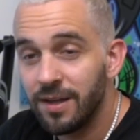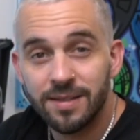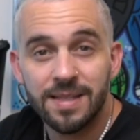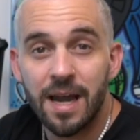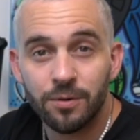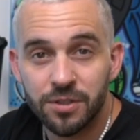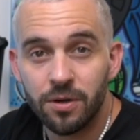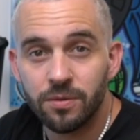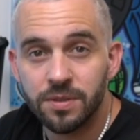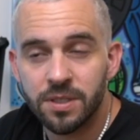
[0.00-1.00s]
Dow
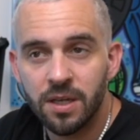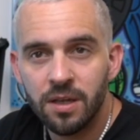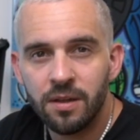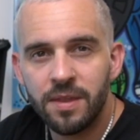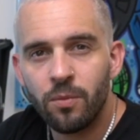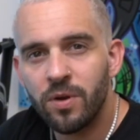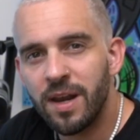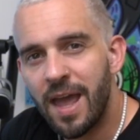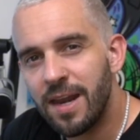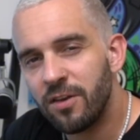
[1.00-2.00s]
Jones, then when
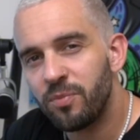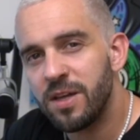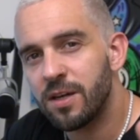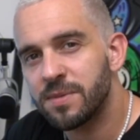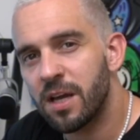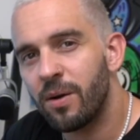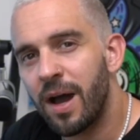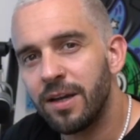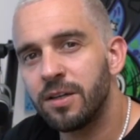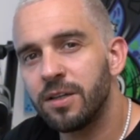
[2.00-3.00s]
NFP comes out
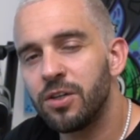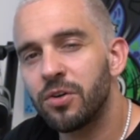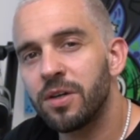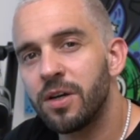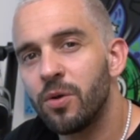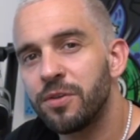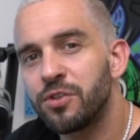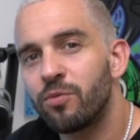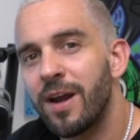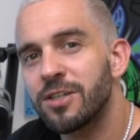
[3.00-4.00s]
higher, you're gonna know the
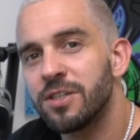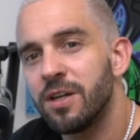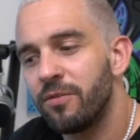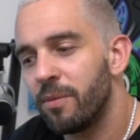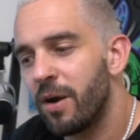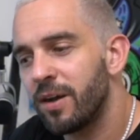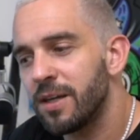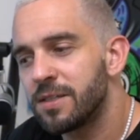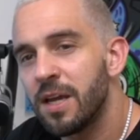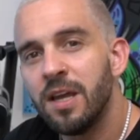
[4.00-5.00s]
direction of the
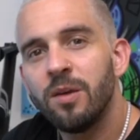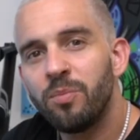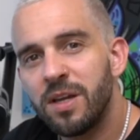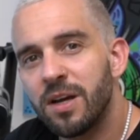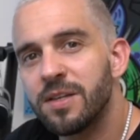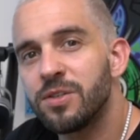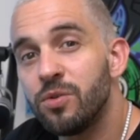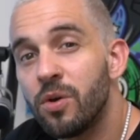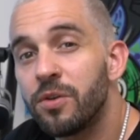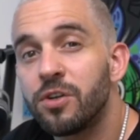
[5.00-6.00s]
markets because you
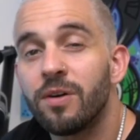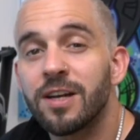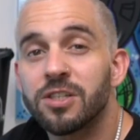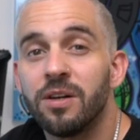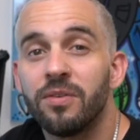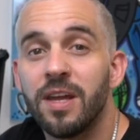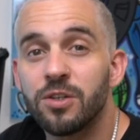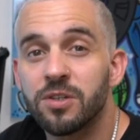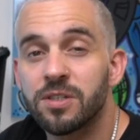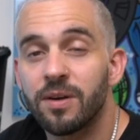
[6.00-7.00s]
know the direction of
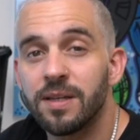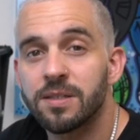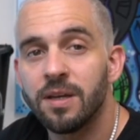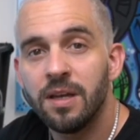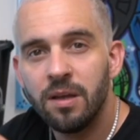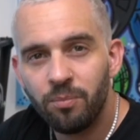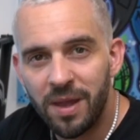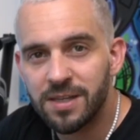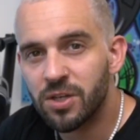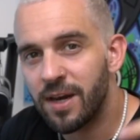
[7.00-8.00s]
interest rates
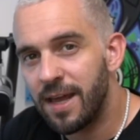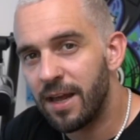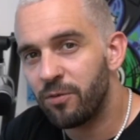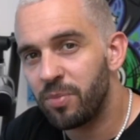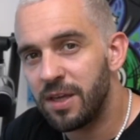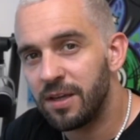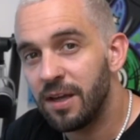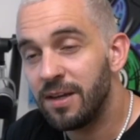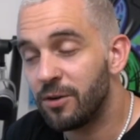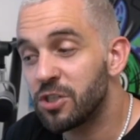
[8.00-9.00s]
based on
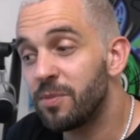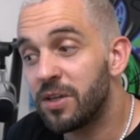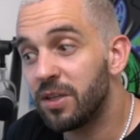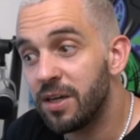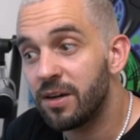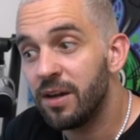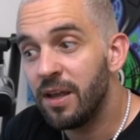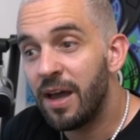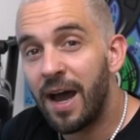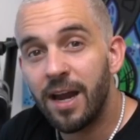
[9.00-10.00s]
NFP. Now, just to be
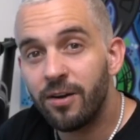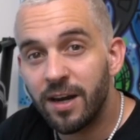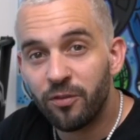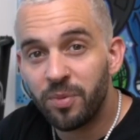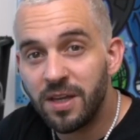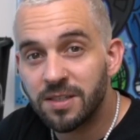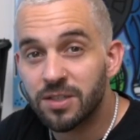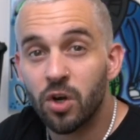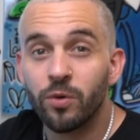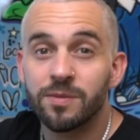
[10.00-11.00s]
clear, higher NFP
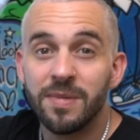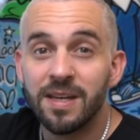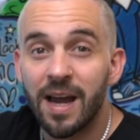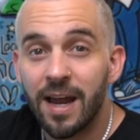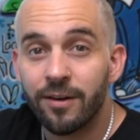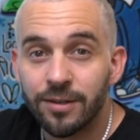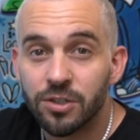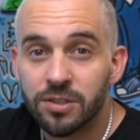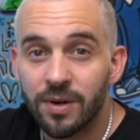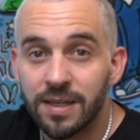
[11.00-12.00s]
doesn't always mean higher
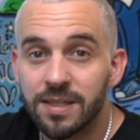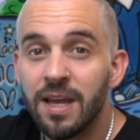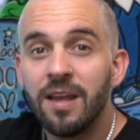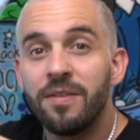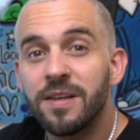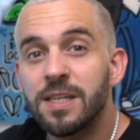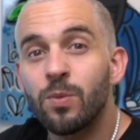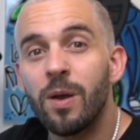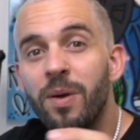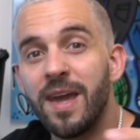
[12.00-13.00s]
interest rates. This is
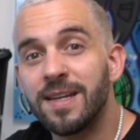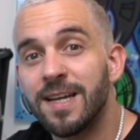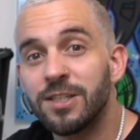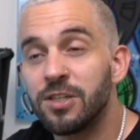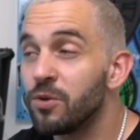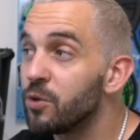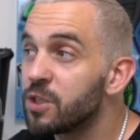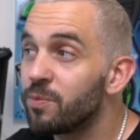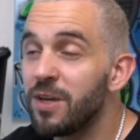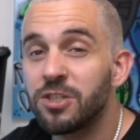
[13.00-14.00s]
why paying attention to those
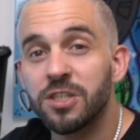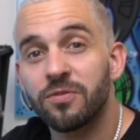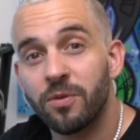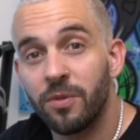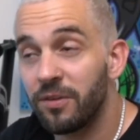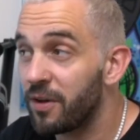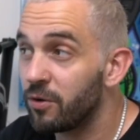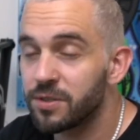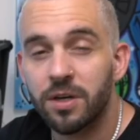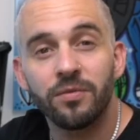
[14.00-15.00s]
speeches from the Federal
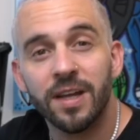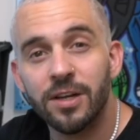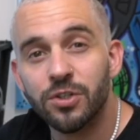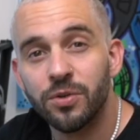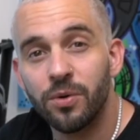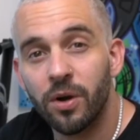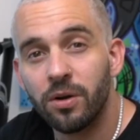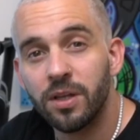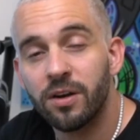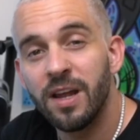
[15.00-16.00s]
Reserve, like I showed you
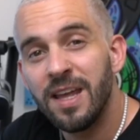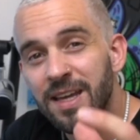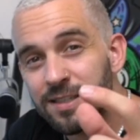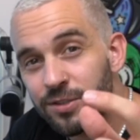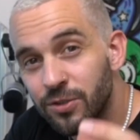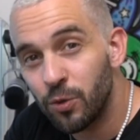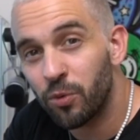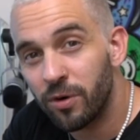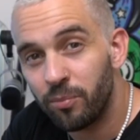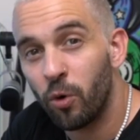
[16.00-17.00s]
earlier, is super
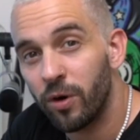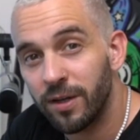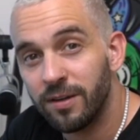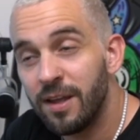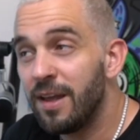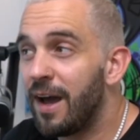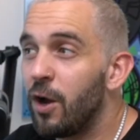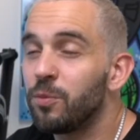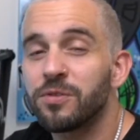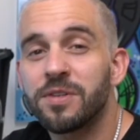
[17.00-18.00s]
important. I
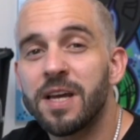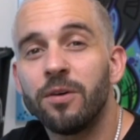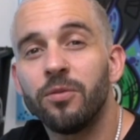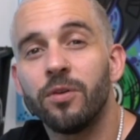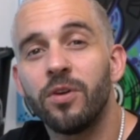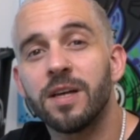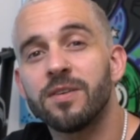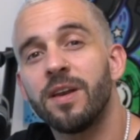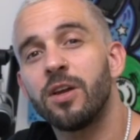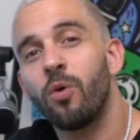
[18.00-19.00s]
hope this was helpful. If you guys have
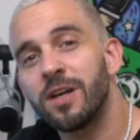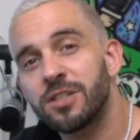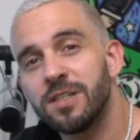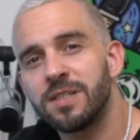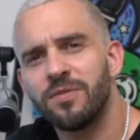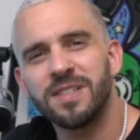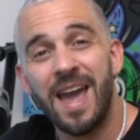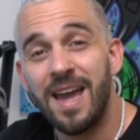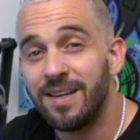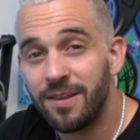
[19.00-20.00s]
any questions, if there's
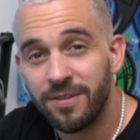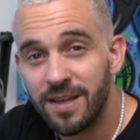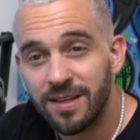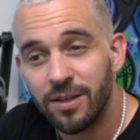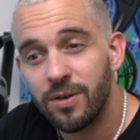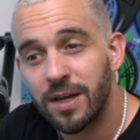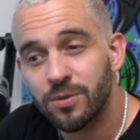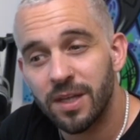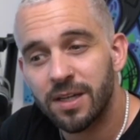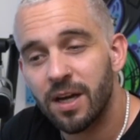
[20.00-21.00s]
anything that you guys would
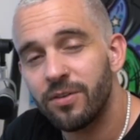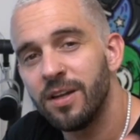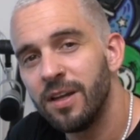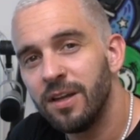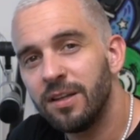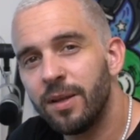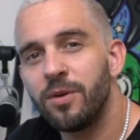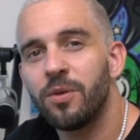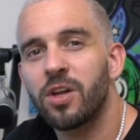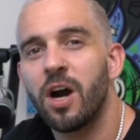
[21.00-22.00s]
like covered, let me
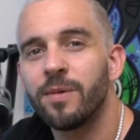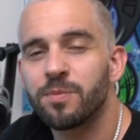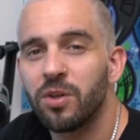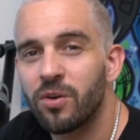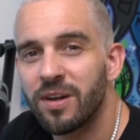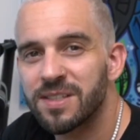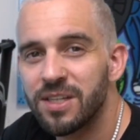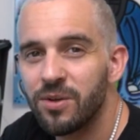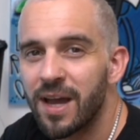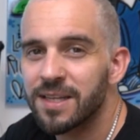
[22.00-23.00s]
know in the comments below, and I'll see
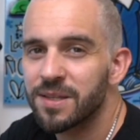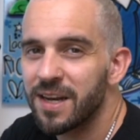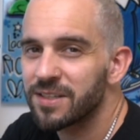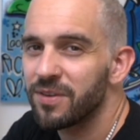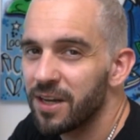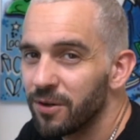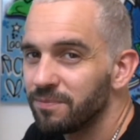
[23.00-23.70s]
you guys in the next video.